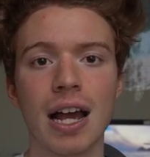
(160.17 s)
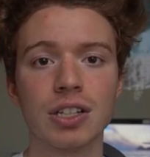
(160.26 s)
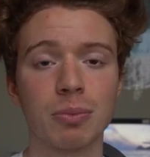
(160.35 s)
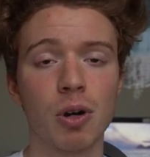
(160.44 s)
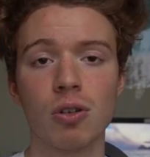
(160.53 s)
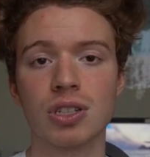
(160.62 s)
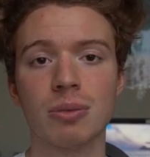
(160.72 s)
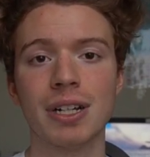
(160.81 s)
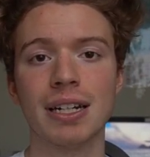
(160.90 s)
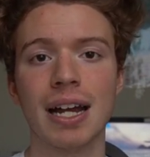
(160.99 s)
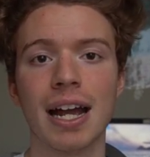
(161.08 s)
as opposed to
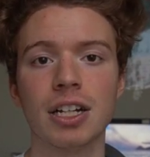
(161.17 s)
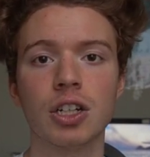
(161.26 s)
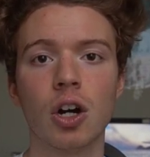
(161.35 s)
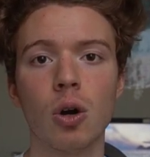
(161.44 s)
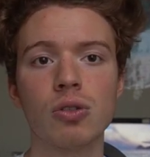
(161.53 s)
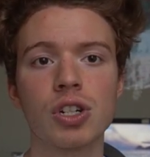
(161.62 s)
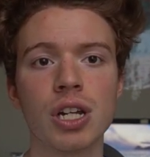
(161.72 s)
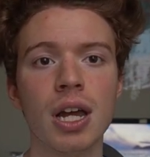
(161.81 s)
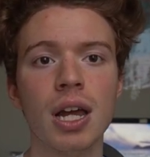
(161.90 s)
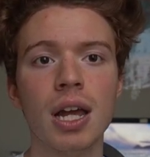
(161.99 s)
being a head coach.